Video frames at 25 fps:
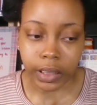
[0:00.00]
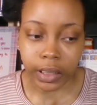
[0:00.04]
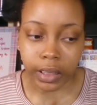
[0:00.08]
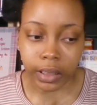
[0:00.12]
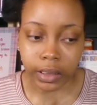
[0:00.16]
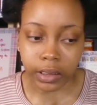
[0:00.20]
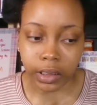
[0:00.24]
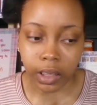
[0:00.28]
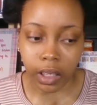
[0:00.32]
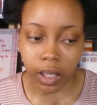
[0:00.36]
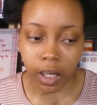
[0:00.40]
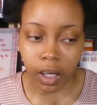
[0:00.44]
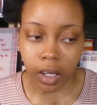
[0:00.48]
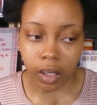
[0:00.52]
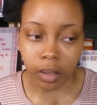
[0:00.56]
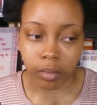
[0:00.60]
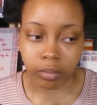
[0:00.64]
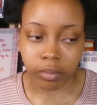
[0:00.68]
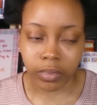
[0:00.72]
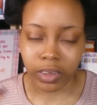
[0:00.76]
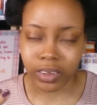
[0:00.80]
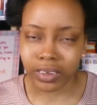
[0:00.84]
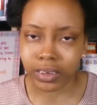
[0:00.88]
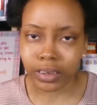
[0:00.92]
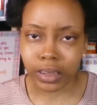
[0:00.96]
And
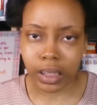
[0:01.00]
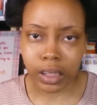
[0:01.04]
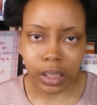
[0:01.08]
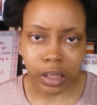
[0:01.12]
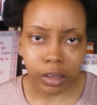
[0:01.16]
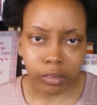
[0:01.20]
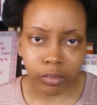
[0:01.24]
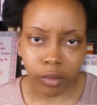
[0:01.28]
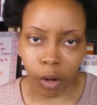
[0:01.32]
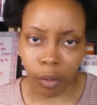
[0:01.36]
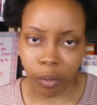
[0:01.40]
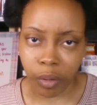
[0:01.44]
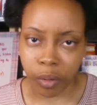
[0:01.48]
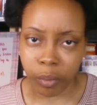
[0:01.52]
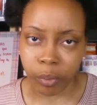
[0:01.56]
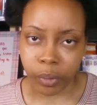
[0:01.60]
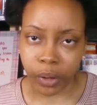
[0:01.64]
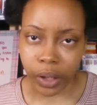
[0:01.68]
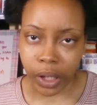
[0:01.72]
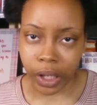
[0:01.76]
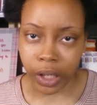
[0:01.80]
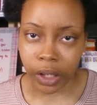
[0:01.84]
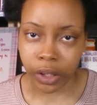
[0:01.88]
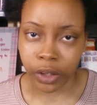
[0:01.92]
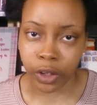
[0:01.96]
um, there's nothing wrong with
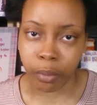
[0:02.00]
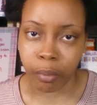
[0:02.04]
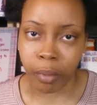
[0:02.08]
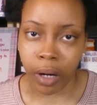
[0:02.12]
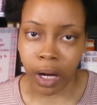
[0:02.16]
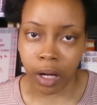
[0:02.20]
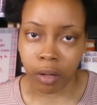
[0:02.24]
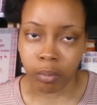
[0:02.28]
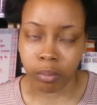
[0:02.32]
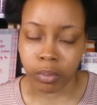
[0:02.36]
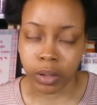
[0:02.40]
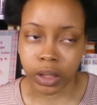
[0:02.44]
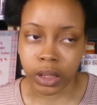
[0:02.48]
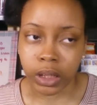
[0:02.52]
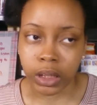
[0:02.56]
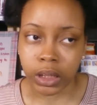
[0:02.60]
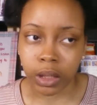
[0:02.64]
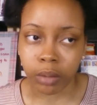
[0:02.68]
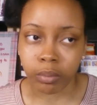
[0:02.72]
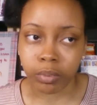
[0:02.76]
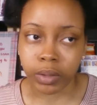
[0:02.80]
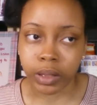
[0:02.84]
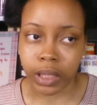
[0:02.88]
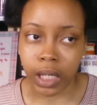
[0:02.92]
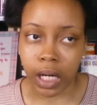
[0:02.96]
praying in your mind, but
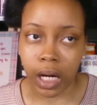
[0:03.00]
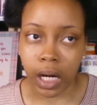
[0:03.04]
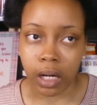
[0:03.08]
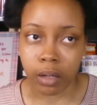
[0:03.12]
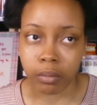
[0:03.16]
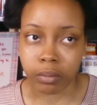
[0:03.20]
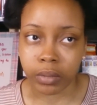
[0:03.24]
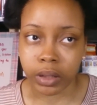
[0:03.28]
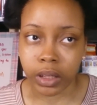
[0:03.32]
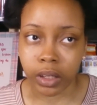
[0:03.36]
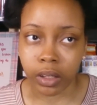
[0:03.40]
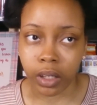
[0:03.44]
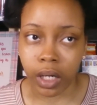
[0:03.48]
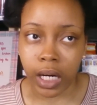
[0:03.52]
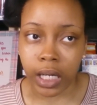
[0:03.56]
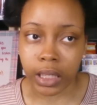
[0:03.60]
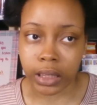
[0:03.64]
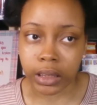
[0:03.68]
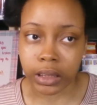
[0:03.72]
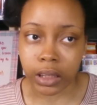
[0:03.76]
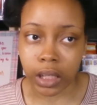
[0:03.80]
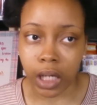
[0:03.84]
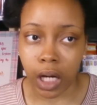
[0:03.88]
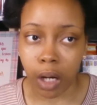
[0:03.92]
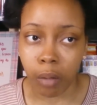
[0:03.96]
sometimes there
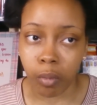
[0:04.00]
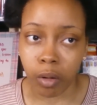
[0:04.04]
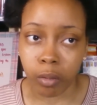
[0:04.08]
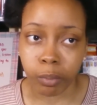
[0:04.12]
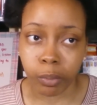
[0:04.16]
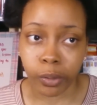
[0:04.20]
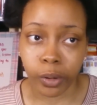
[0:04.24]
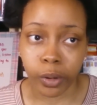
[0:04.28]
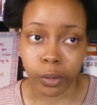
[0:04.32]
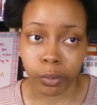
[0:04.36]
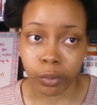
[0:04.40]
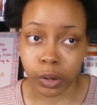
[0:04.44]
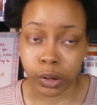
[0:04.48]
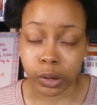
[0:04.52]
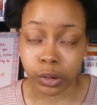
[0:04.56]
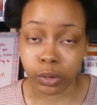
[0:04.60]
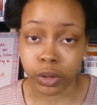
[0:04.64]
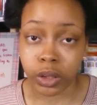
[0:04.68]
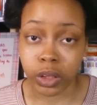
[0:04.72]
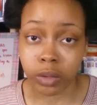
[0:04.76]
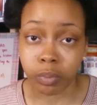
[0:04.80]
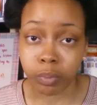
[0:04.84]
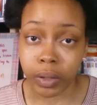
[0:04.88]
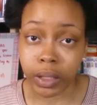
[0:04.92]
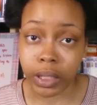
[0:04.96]
has to come a point where you
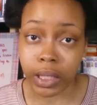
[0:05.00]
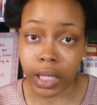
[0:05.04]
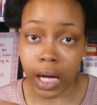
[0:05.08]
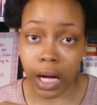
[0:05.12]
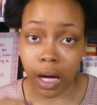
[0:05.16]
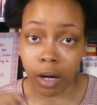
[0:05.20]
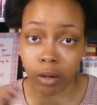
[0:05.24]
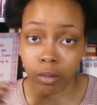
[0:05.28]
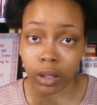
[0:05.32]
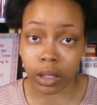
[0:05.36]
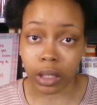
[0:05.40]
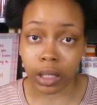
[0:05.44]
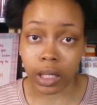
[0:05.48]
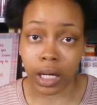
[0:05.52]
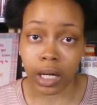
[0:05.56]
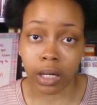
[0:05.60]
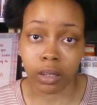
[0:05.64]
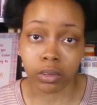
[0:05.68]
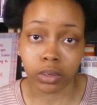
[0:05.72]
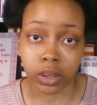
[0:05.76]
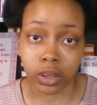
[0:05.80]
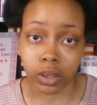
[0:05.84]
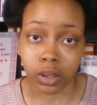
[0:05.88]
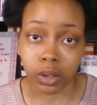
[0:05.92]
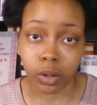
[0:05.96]
speak out
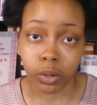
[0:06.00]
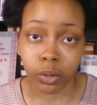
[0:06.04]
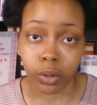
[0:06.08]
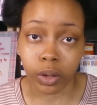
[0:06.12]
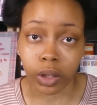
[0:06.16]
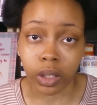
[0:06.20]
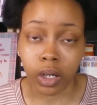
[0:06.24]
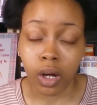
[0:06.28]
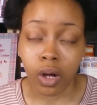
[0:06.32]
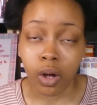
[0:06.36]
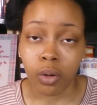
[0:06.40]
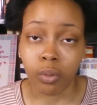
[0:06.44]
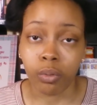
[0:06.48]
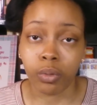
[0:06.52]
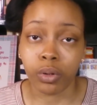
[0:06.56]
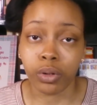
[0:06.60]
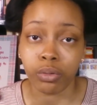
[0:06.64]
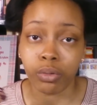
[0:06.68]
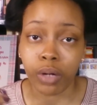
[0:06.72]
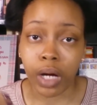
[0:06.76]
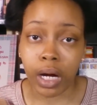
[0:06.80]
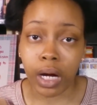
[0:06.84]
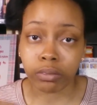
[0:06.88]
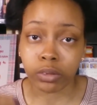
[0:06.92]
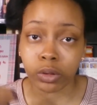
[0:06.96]
loud to the Lord, when
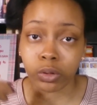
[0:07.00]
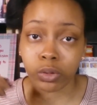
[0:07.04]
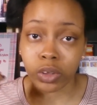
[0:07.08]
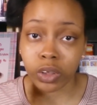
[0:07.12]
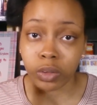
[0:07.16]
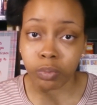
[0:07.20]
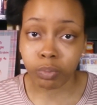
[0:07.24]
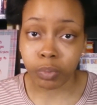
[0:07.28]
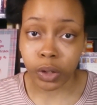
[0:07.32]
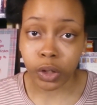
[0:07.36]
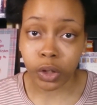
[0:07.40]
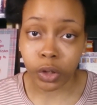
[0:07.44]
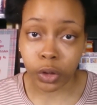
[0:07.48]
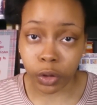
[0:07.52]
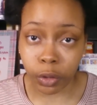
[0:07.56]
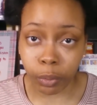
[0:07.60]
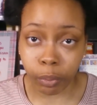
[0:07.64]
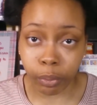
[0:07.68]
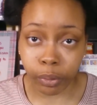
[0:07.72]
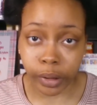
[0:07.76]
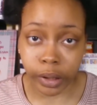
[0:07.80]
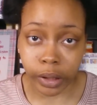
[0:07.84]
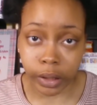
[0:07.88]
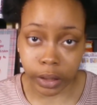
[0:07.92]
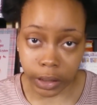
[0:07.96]
you have to speak your
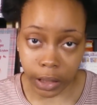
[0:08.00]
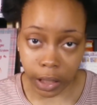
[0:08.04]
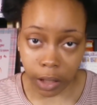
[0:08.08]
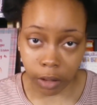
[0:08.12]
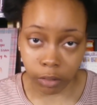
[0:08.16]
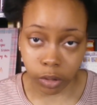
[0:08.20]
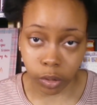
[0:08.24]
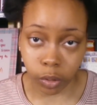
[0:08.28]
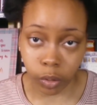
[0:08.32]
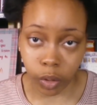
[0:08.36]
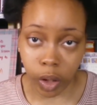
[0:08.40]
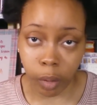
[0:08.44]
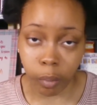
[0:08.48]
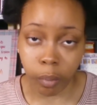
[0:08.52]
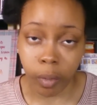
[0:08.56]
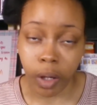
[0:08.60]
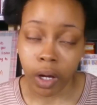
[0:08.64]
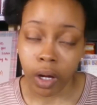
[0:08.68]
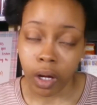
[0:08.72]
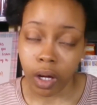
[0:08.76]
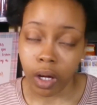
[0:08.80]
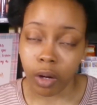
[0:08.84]
prayers out to Him.